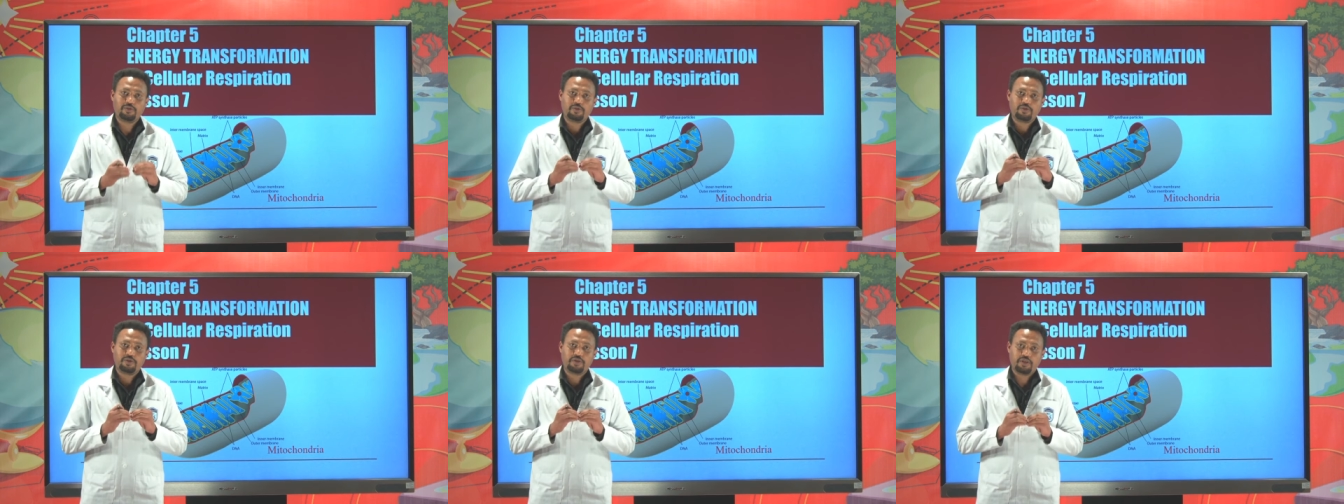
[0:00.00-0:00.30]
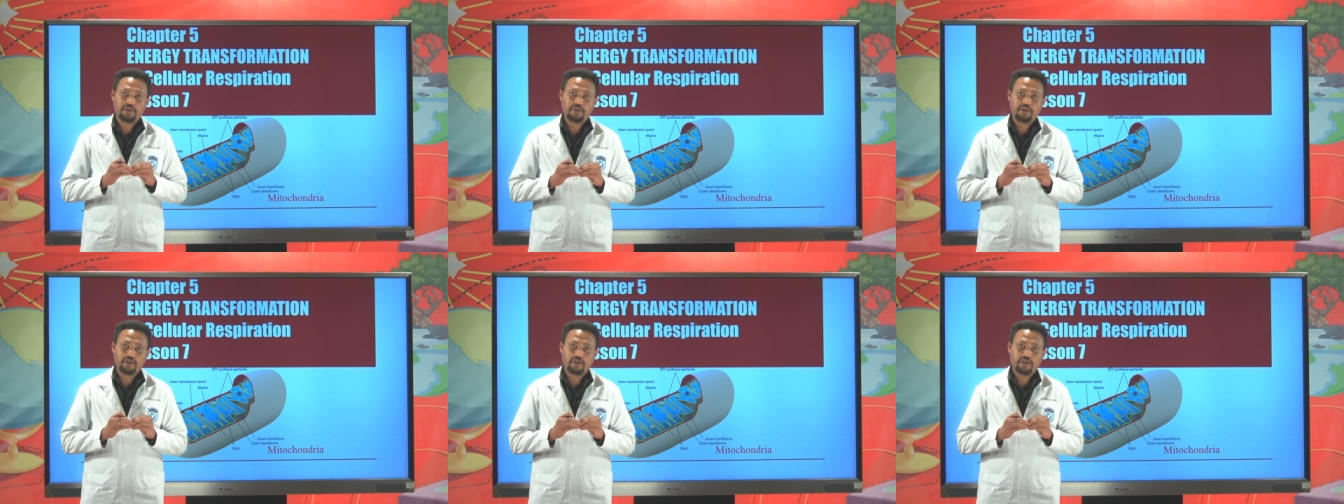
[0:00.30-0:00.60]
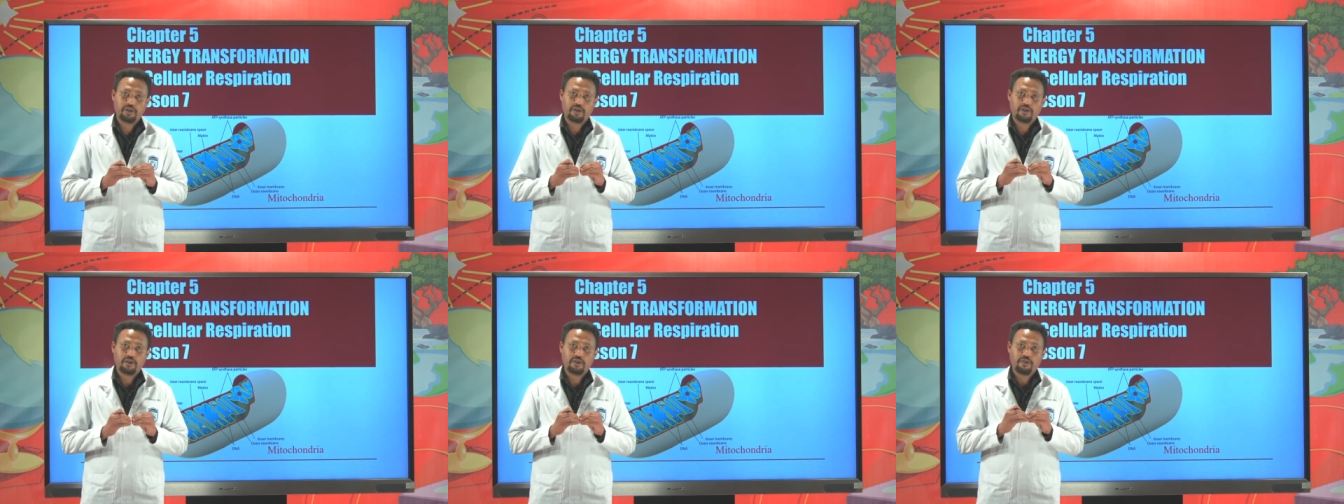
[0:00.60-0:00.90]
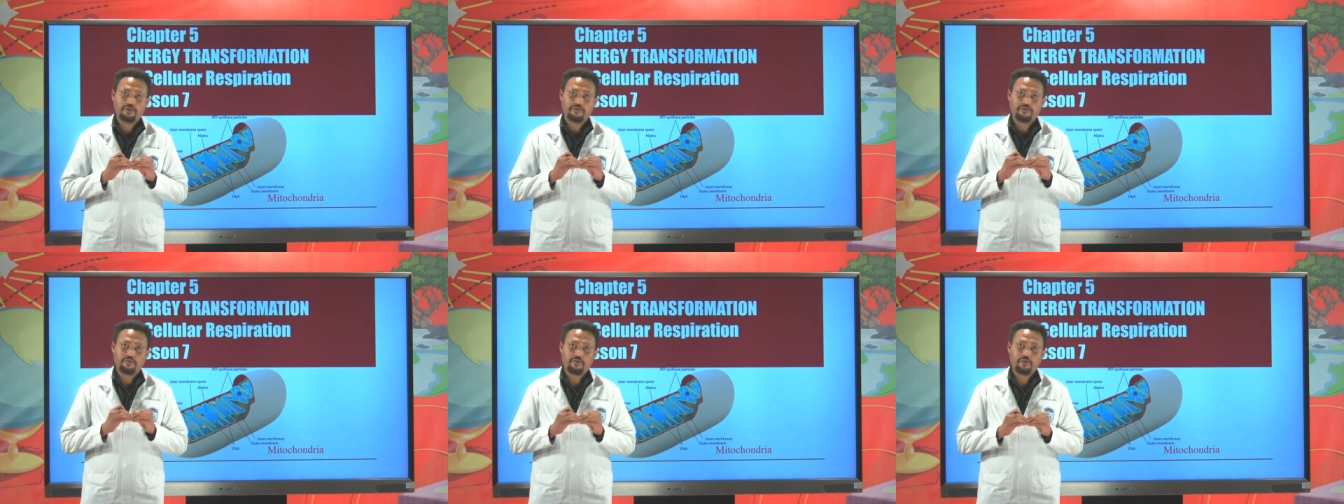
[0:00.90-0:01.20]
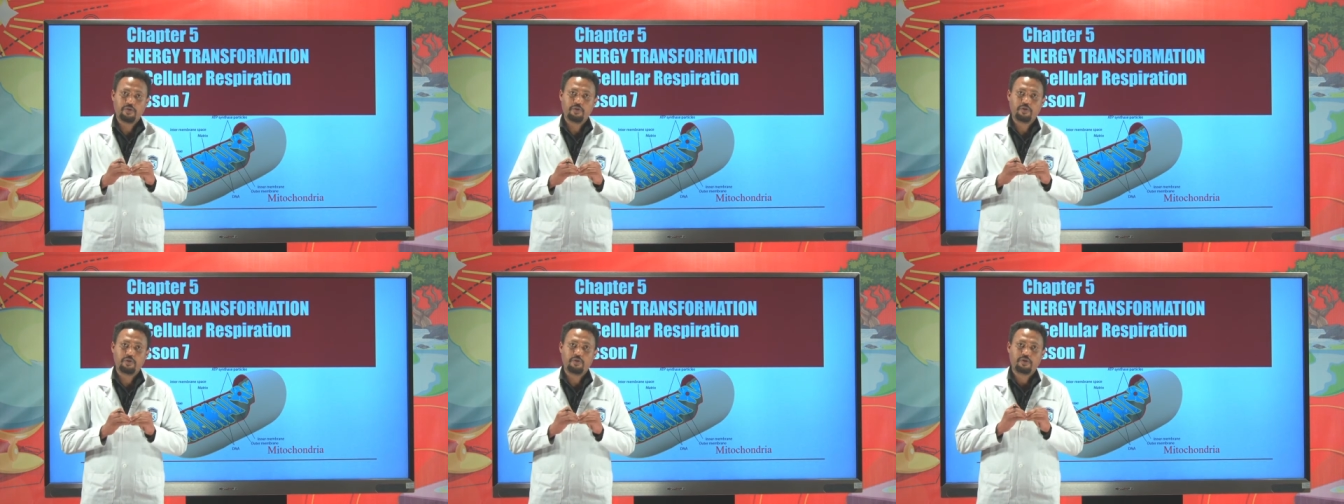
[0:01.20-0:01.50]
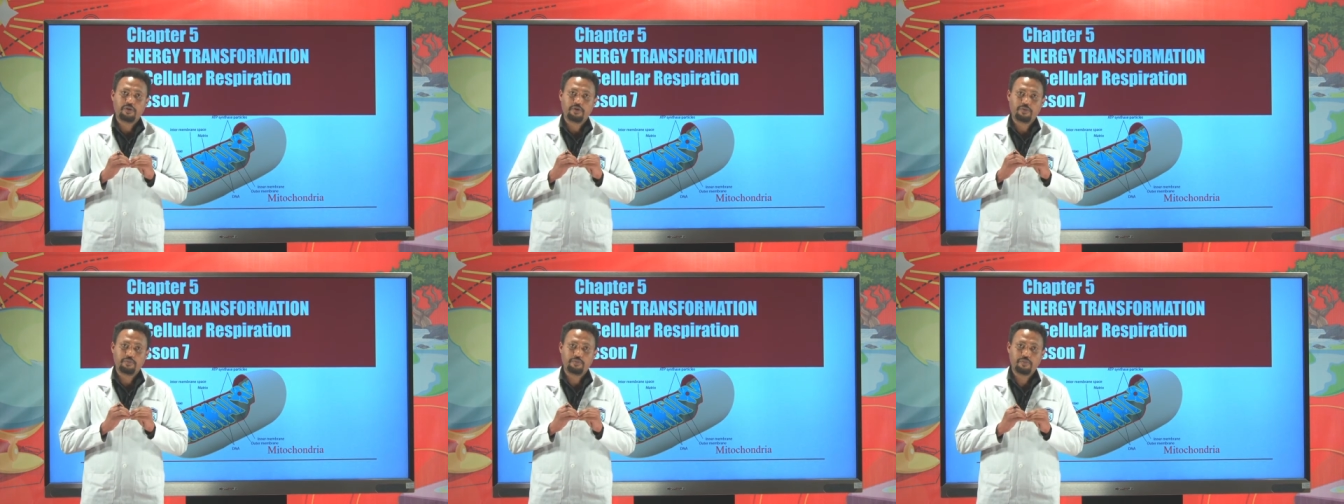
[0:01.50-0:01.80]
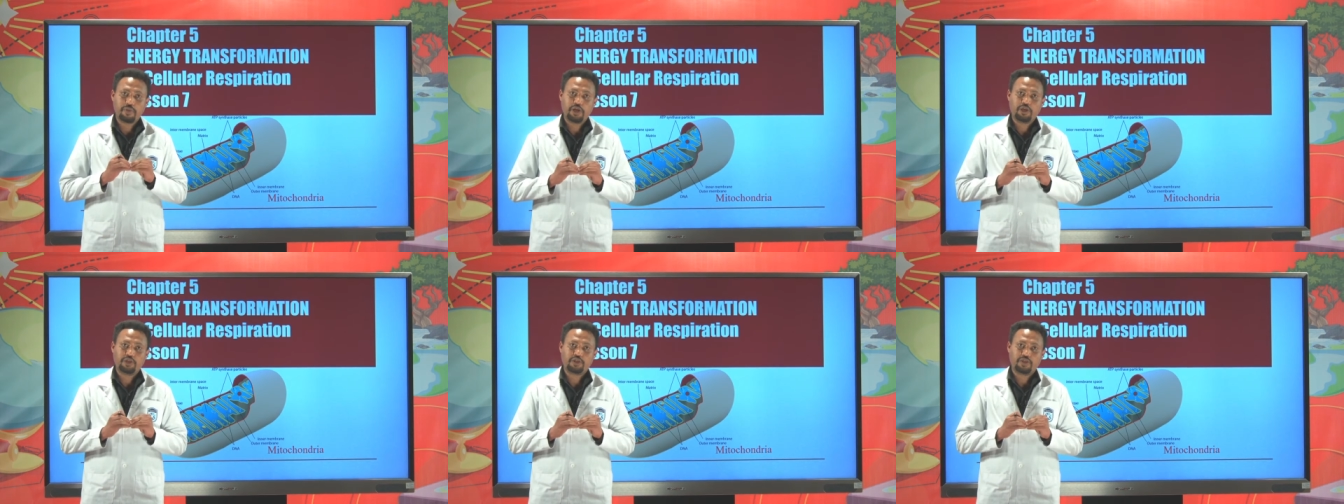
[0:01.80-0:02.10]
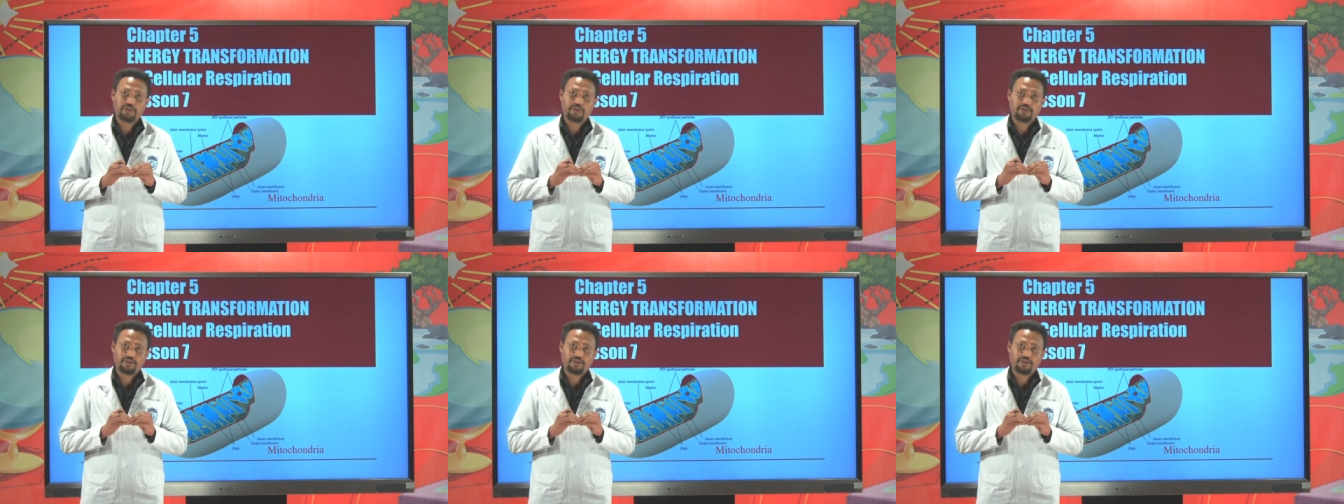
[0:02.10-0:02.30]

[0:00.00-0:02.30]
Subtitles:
see the four major